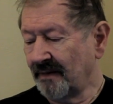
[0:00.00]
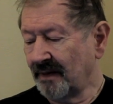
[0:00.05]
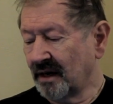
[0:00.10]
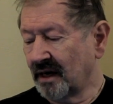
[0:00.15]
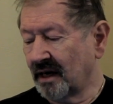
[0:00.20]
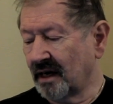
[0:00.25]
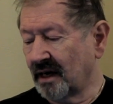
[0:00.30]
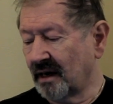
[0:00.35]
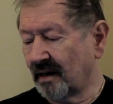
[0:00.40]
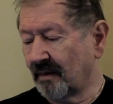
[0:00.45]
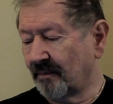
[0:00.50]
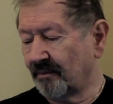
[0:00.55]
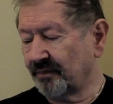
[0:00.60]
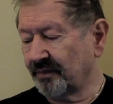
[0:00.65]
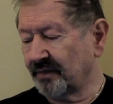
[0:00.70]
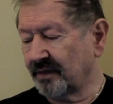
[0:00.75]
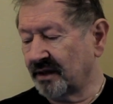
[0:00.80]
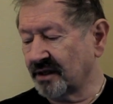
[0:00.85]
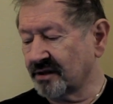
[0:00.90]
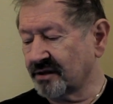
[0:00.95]

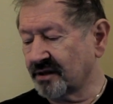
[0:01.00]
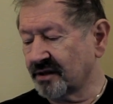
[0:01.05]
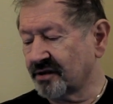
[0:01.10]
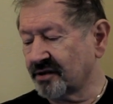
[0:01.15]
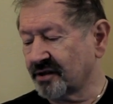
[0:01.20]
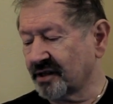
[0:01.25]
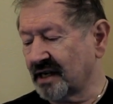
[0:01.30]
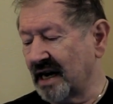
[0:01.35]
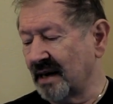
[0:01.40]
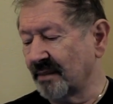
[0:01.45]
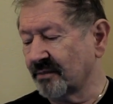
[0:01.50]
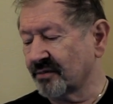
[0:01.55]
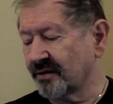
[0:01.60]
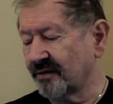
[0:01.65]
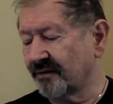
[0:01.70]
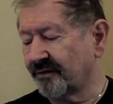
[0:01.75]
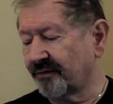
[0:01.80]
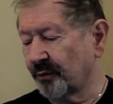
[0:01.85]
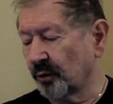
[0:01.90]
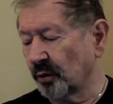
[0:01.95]
There's a scams
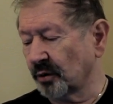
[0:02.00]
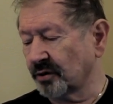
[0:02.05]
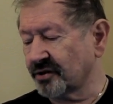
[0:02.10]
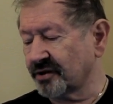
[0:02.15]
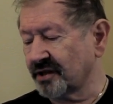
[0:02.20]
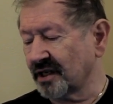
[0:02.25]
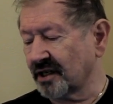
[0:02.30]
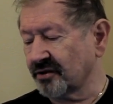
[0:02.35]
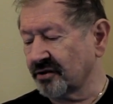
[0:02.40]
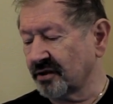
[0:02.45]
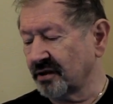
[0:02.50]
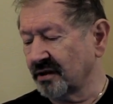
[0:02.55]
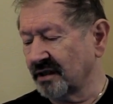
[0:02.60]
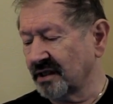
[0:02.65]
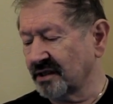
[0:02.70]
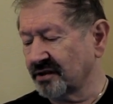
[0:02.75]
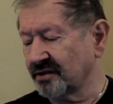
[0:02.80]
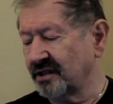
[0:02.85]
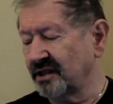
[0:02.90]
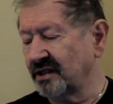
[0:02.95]
and fraud section.
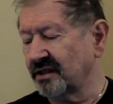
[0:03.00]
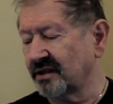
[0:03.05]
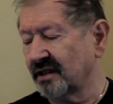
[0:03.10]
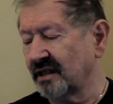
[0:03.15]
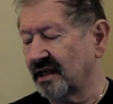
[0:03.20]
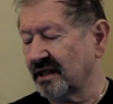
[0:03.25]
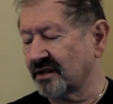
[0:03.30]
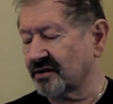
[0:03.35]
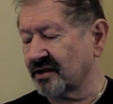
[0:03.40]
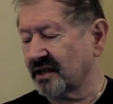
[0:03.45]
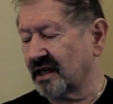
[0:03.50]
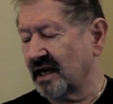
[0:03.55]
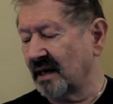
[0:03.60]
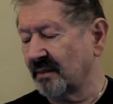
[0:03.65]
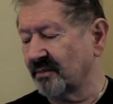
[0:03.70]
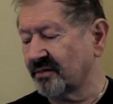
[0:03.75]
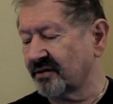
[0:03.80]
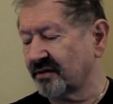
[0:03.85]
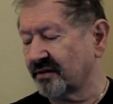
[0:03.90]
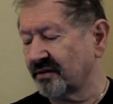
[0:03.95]
There's an internet
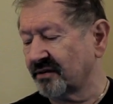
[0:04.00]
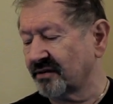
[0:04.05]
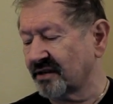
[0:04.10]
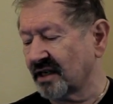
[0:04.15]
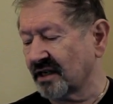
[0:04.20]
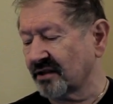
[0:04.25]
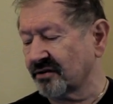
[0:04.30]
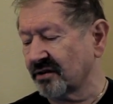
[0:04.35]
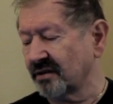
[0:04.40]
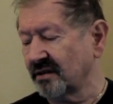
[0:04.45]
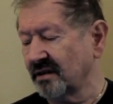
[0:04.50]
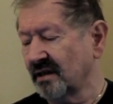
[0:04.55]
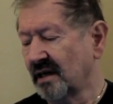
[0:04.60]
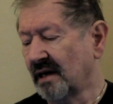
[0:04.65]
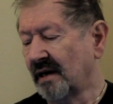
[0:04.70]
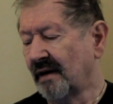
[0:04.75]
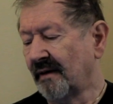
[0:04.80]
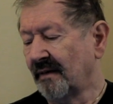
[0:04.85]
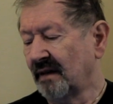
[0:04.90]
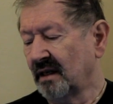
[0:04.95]
scams section.
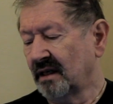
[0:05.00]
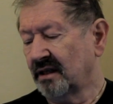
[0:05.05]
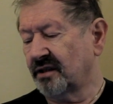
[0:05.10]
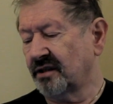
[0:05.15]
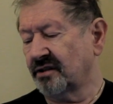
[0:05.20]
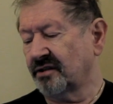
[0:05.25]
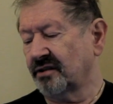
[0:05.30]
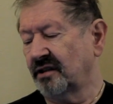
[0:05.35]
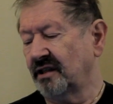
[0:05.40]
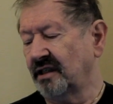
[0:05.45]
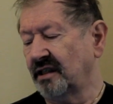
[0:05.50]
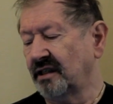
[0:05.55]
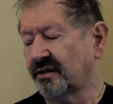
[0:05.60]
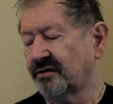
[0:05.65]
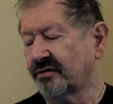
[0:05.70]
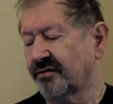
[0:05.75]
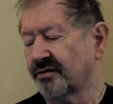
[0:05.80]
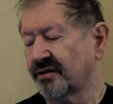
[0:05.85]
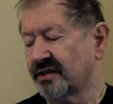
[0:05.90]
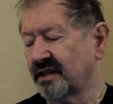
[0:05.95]
There's an
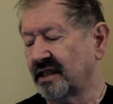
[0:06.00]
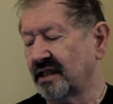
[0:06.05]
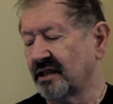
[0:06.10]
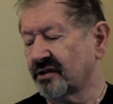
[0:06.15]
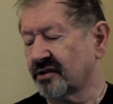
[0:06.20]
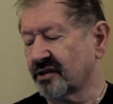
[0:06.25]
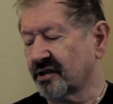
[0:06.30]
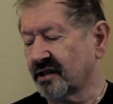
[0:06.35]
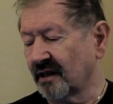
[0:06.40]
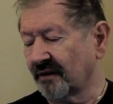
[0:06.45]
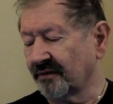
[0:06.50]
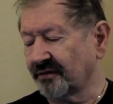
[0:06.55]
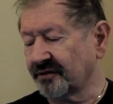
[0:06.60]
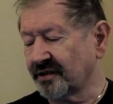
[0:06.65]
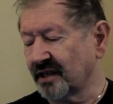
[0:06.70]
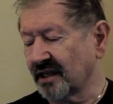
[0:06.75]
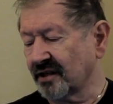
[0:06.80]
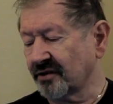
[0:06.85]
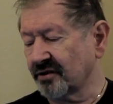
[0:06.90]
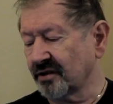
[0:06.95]
interesting stuff
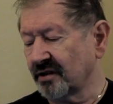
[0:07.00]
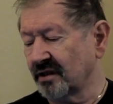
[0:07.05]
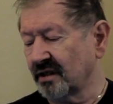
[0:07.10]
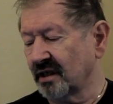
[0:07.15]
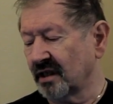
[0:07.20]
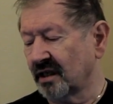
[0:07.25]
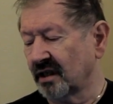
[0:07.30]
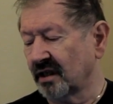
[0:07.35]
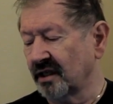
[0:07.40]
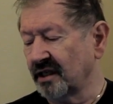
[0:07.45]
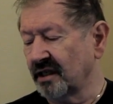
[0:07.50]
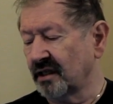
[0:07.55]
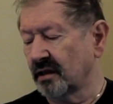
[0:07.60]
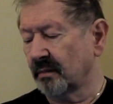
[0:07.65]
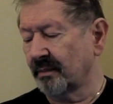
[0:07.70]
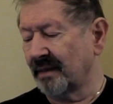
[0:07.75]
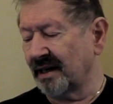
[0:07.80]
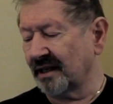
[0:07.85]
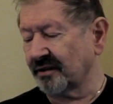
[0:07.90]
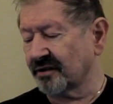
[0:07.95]
section, a legal
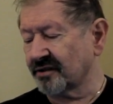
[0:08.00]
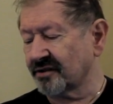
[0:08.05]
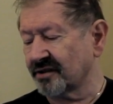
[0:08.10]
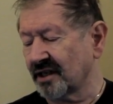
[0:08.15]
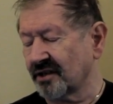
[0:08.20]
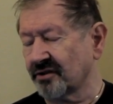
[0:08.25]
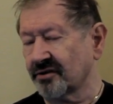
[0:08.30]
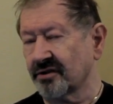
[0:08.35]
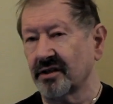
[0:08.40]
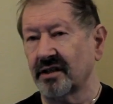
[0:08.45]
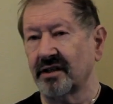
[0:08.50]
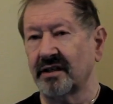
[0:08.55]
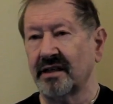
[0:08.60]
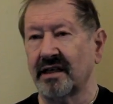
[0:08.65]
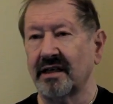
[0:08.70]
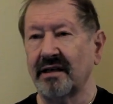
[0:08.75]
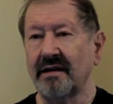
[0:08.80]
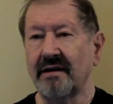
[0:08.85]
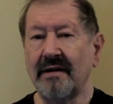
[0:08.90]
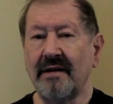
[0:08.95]
matters section, and
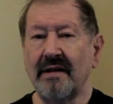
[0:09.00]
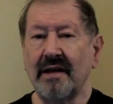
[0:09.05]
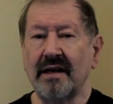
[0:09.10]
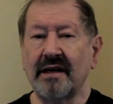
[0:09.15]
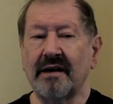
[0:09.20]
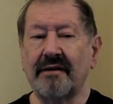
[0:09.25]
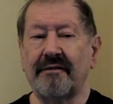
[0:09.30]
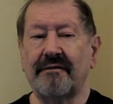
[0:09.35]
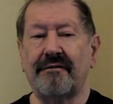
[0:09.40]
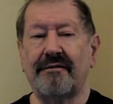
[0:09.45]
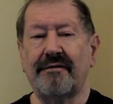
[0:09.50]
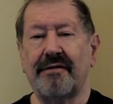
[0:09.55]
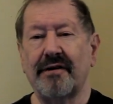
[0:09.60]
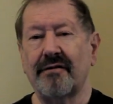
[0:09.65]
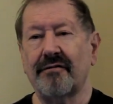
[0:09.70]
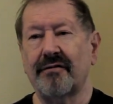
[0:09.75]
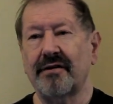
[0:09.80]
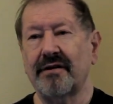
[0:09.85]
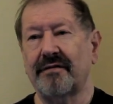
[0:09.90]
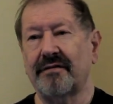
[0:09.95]
then a
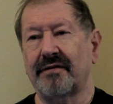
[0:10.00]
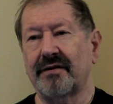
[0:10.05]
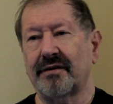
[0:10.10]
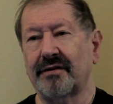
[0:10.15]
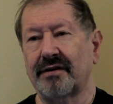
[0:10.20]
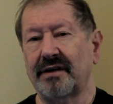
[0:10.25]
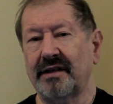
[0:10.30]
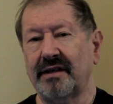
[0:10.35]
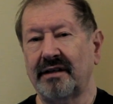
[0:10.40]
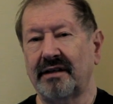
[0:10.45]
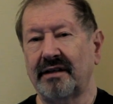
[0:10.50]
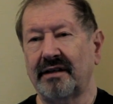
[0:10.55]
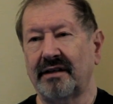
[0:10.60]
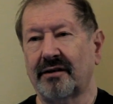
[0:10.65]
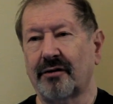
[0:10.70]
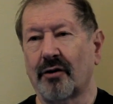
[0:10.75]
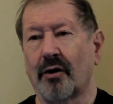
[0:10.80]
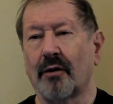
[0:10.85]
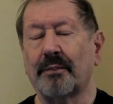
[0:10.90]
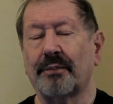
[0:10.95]
very, very
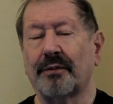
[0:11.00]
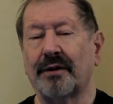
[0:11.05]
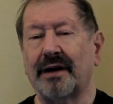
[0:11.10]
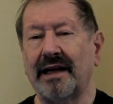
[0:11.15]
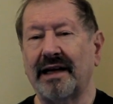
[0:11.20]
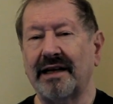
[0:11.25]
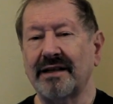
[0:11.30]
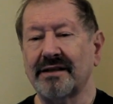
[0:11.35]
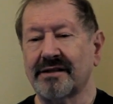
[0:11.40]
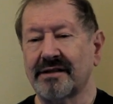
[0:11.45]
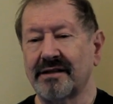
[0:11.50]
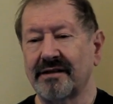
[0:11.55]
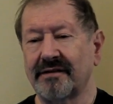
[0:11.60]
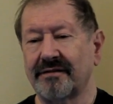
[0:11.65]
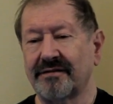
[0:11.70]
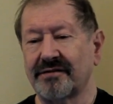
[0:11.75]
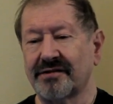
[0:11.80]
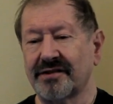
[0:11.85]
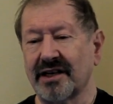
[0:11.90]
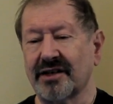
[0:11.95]

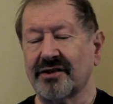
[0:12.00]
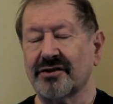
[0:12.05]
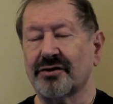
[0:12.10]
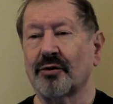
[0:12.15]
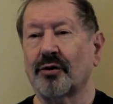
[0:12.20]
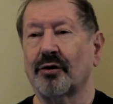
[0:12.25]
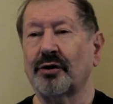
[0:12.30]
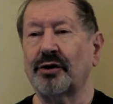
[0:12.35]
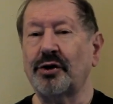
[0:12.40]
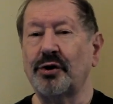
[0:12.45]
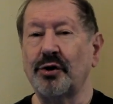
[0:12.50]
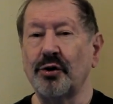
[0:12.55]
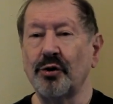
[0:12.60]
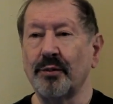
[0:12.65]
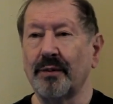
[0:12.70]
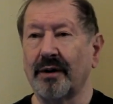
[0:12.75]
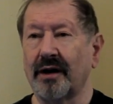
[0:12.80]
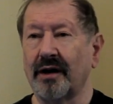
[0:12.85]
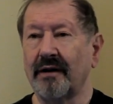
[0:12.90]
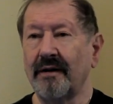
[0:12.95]
comprehensive section on
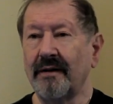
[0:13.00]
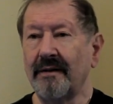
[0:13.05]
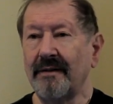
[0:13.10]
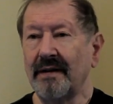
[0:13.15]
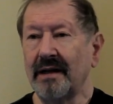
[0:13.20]
humor.